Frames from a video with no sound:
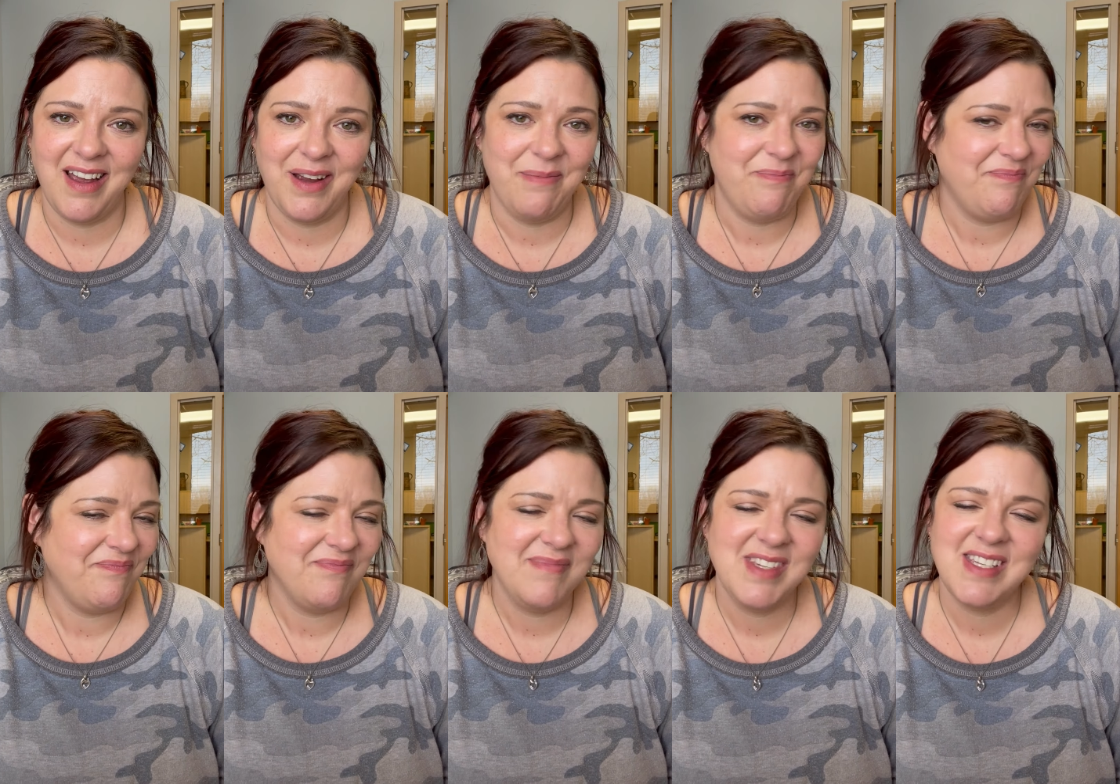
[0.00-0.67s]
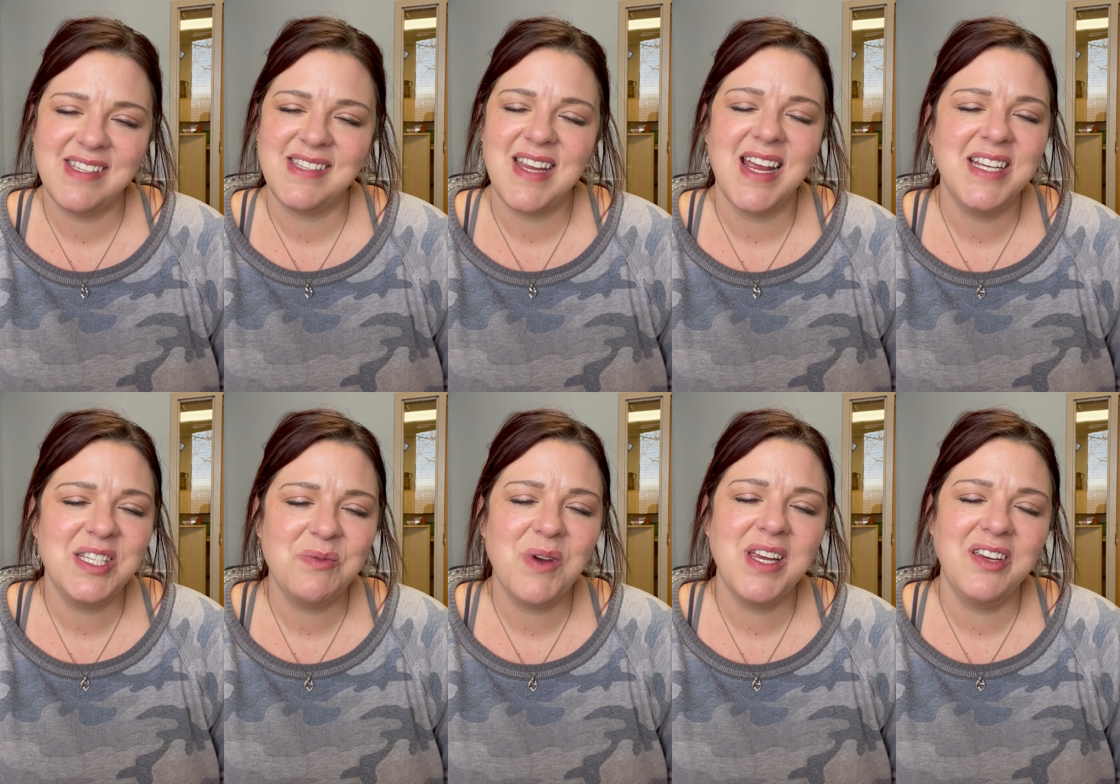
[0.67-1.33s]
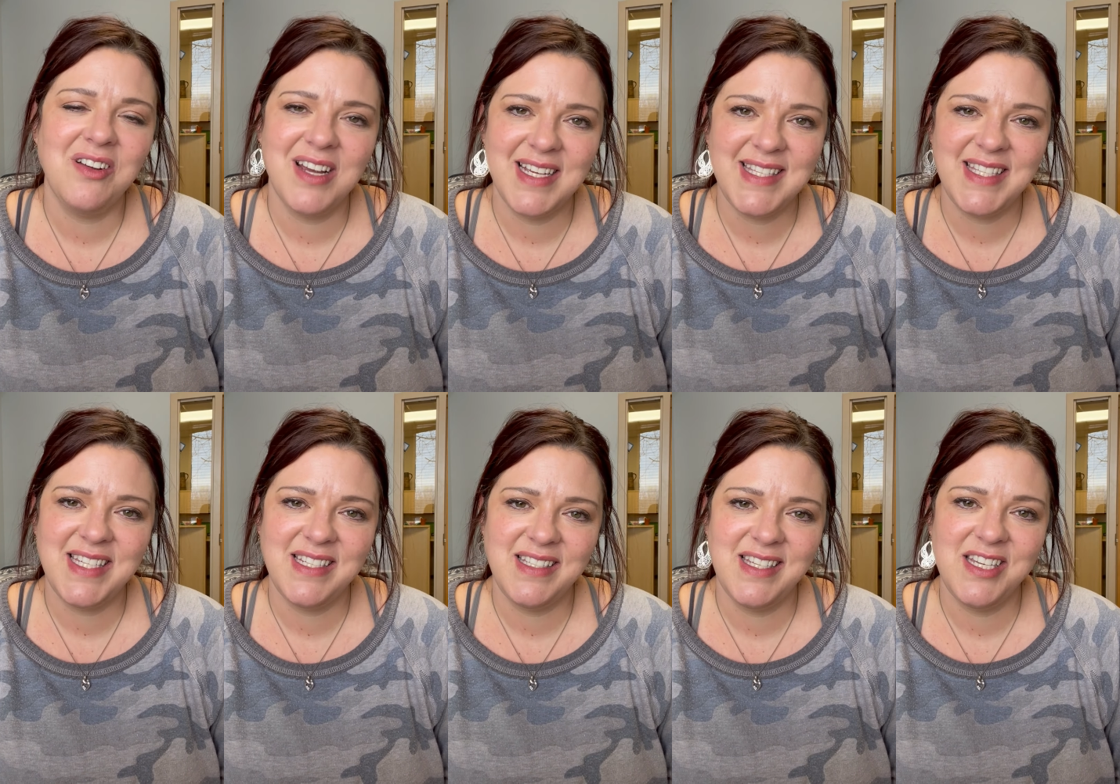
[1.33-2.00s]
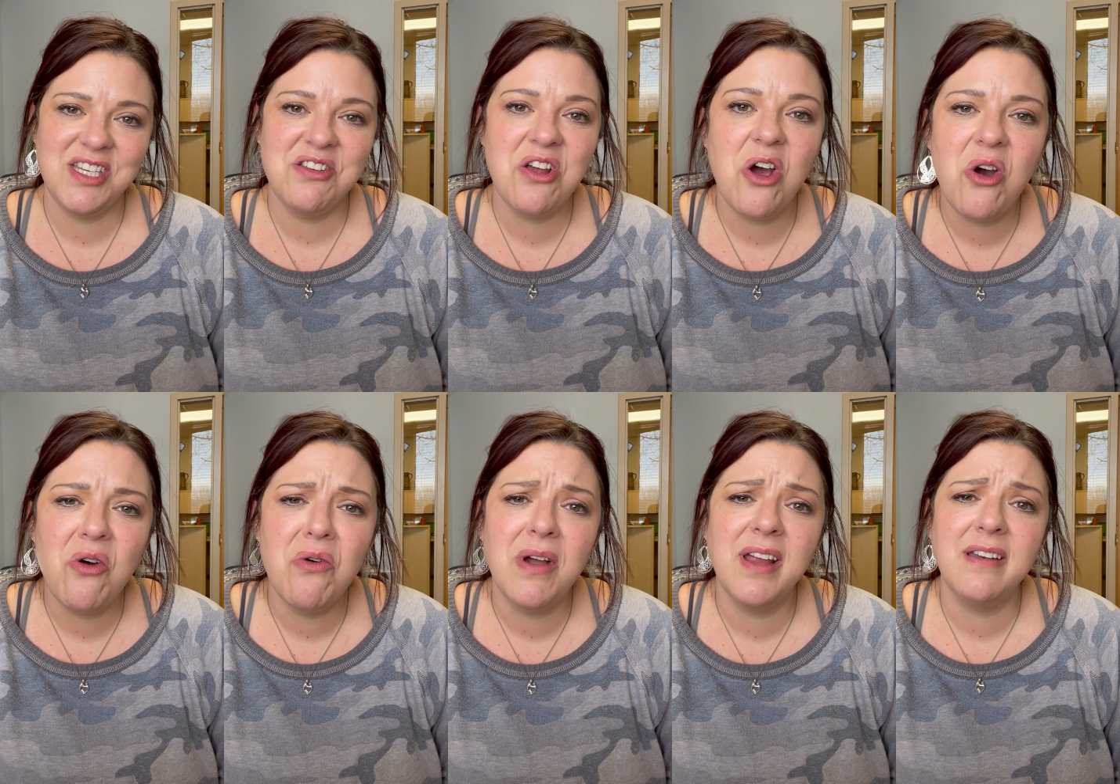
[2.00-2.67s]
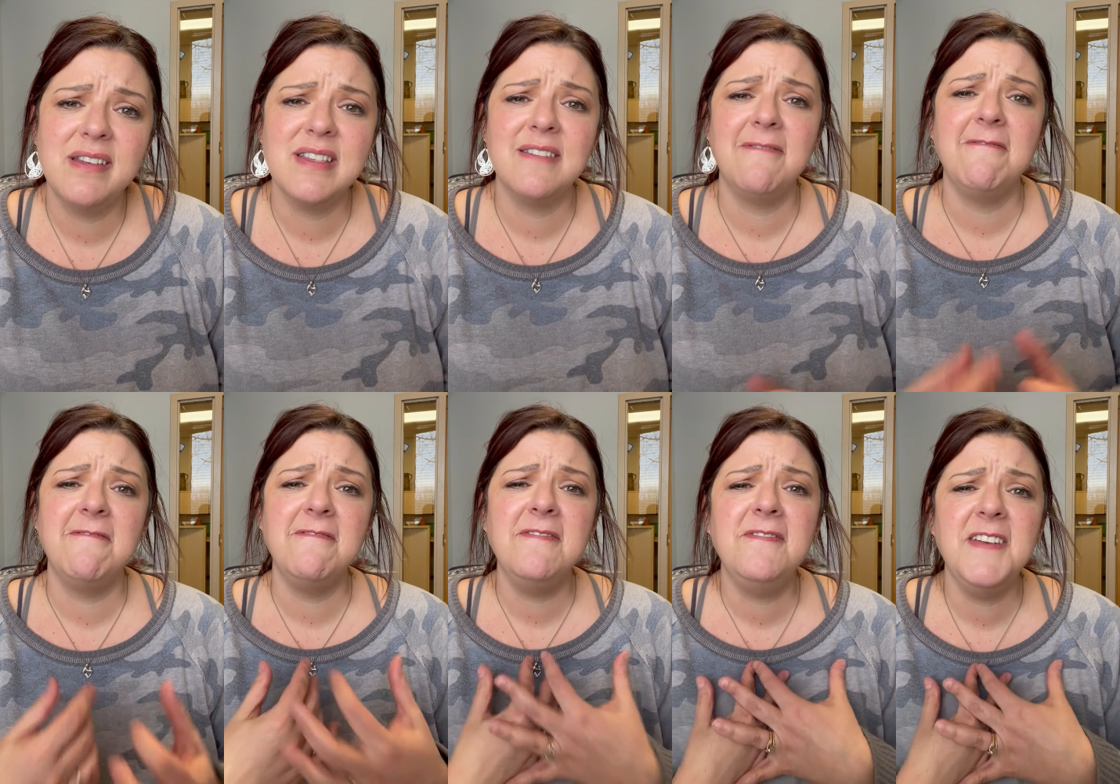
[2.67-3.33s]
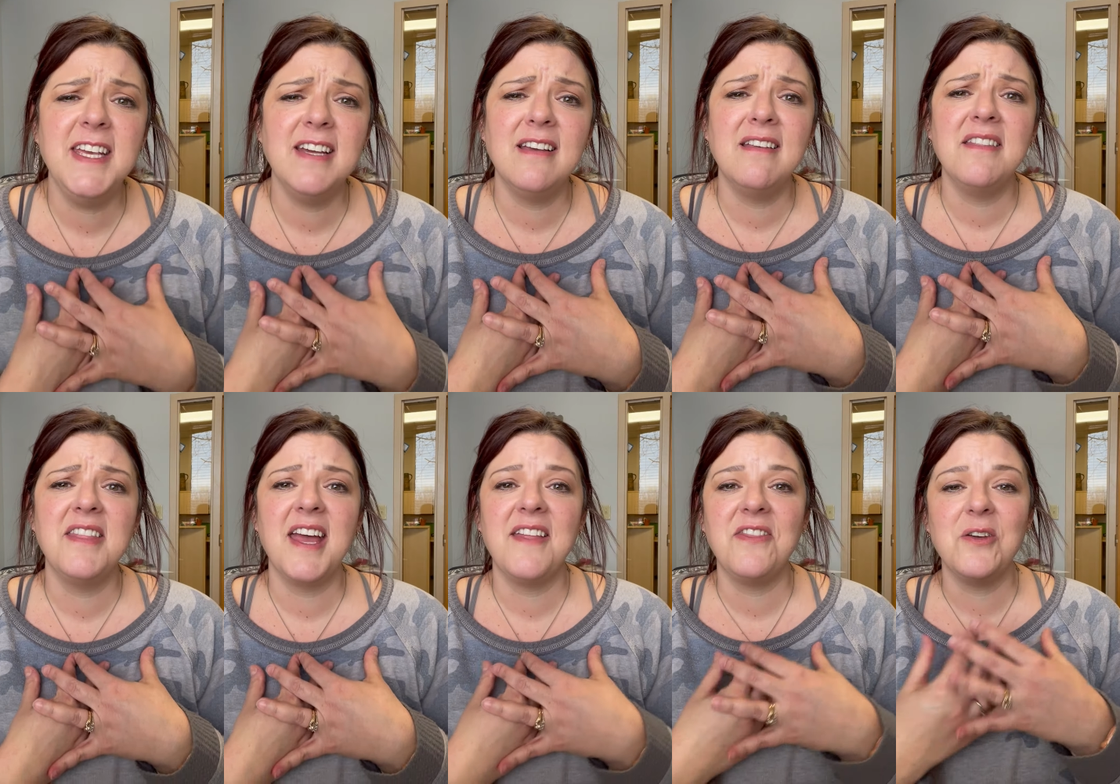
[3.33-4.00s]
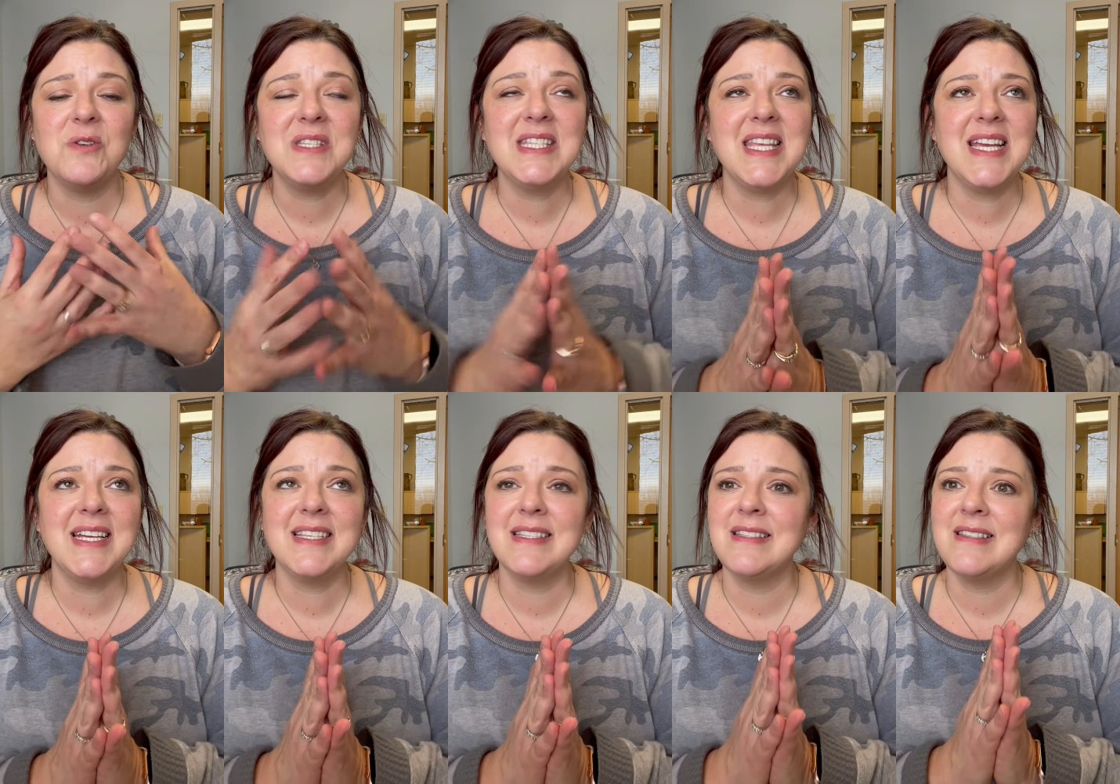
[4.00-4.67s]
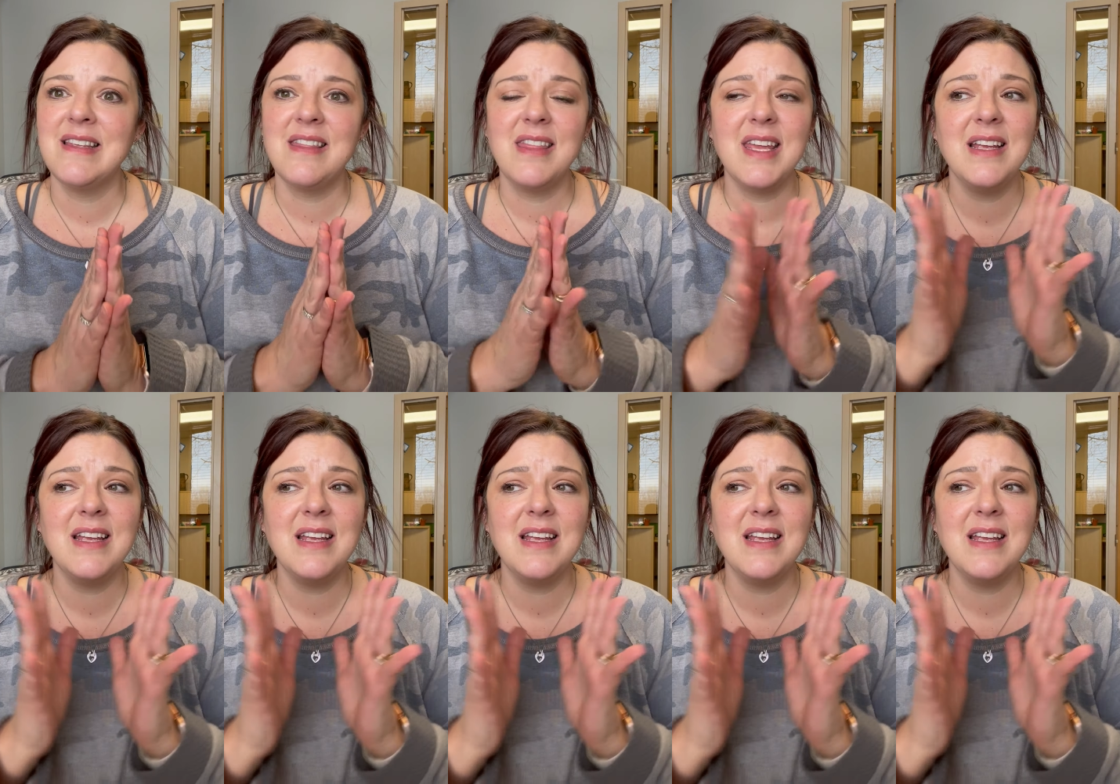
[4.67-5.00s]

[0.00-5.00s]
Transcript: Um, just, I just want you guys to, to know and to feel that those things,